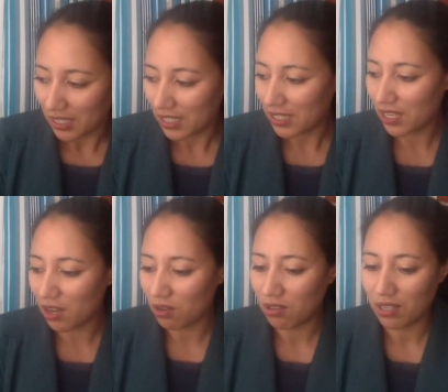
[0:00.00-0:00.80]

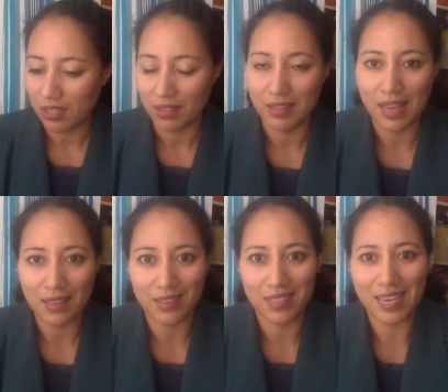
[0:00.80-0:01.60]
So
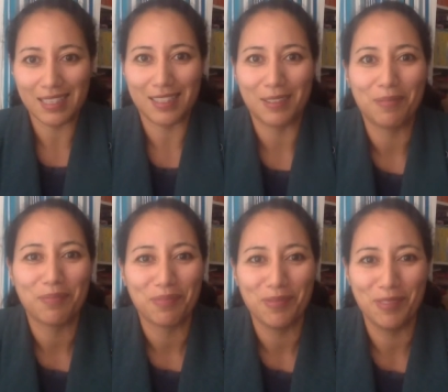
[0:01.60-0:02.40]
that's it
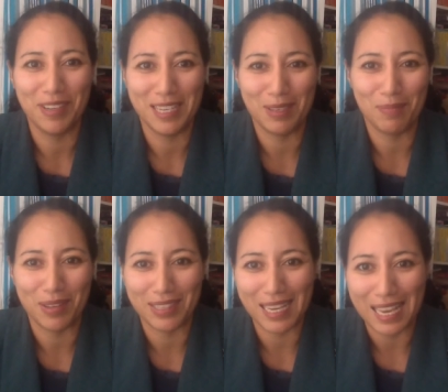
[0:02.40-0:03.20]
for this
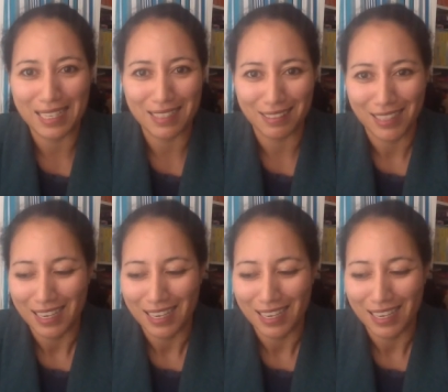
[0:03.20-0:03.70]
podcast.